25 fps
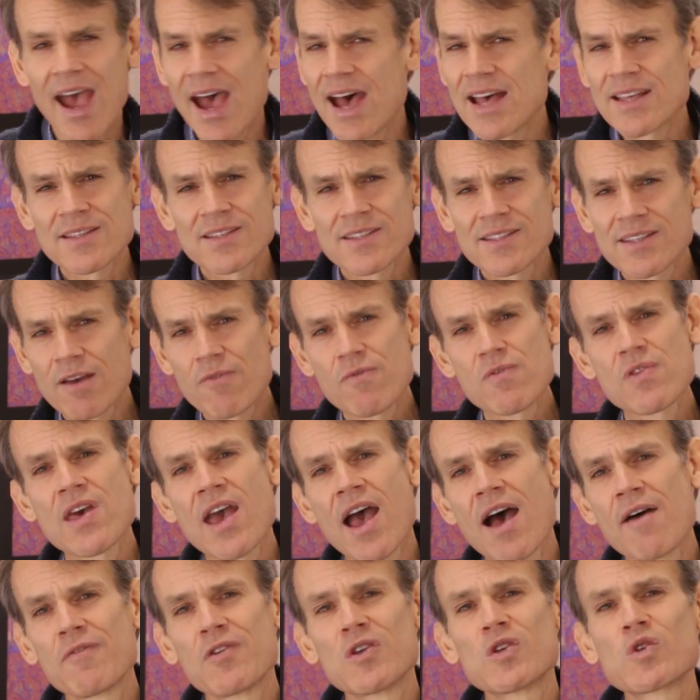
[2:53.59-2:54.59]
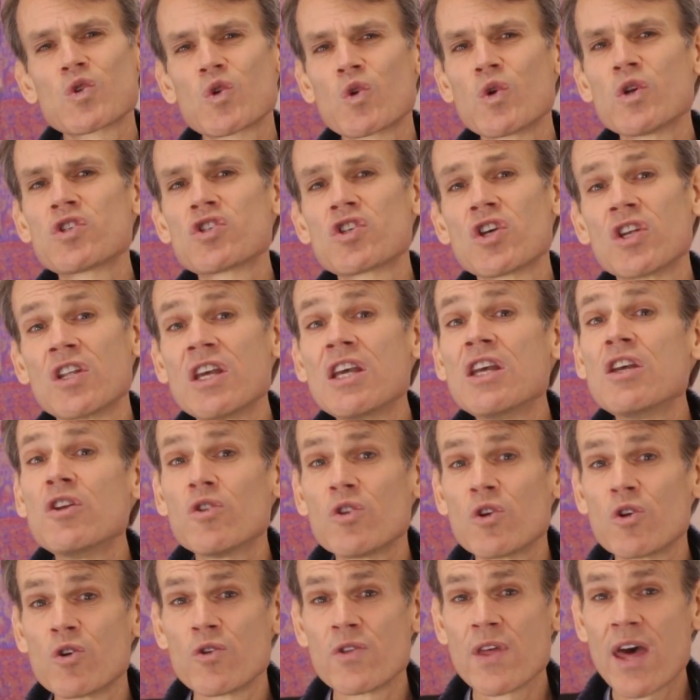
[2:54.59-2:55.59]
As a Seventh-day Adventist Christian, he
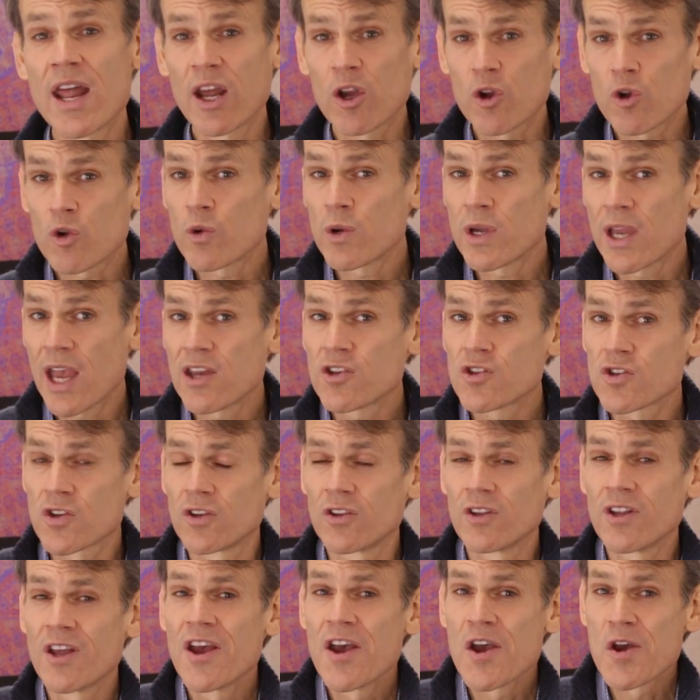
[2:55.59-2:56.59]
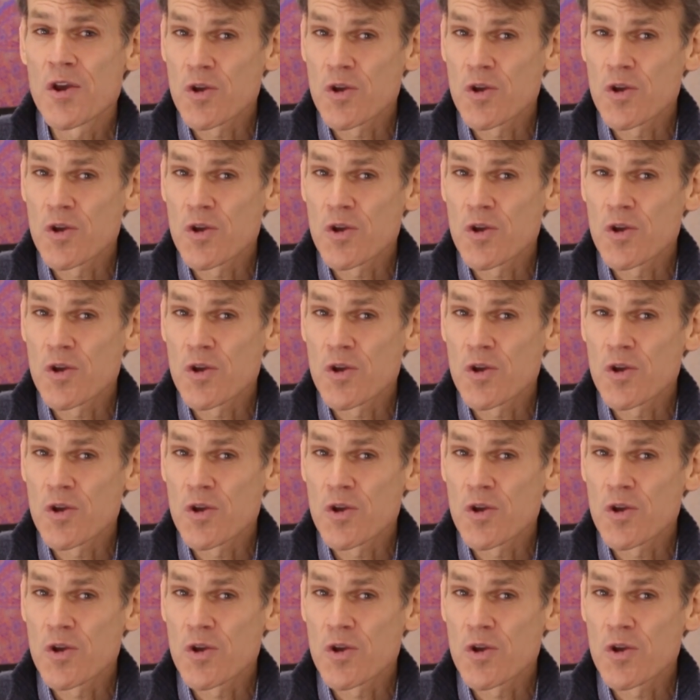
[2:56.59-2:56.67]
knew that at creation,